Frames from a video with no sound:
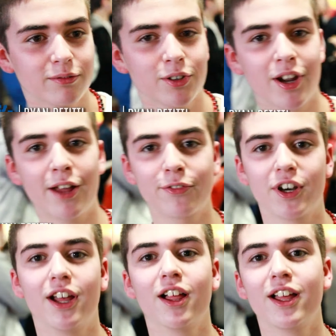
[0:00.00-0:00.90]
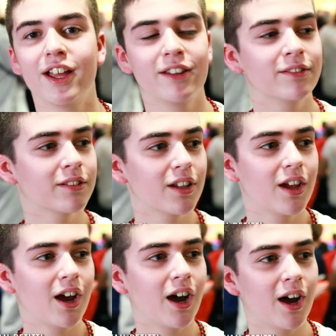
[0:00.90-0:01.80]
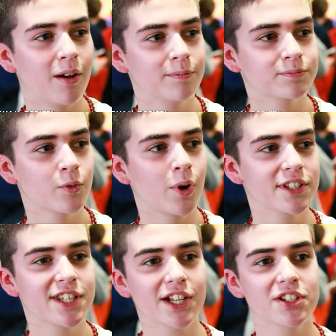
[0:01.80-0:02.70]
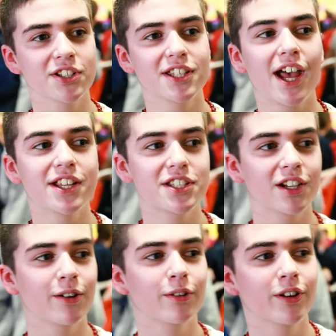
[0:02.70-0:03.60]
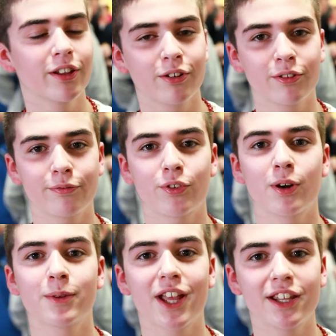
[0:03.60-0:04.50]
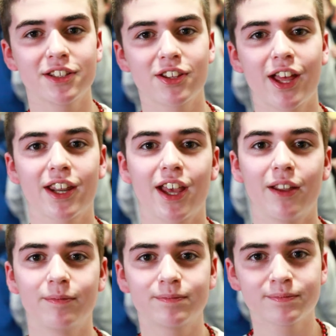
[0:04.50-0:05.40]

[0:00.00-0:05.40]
root on for Hilton. Um, won sectionals last year, we're really rooting for him again to do that again.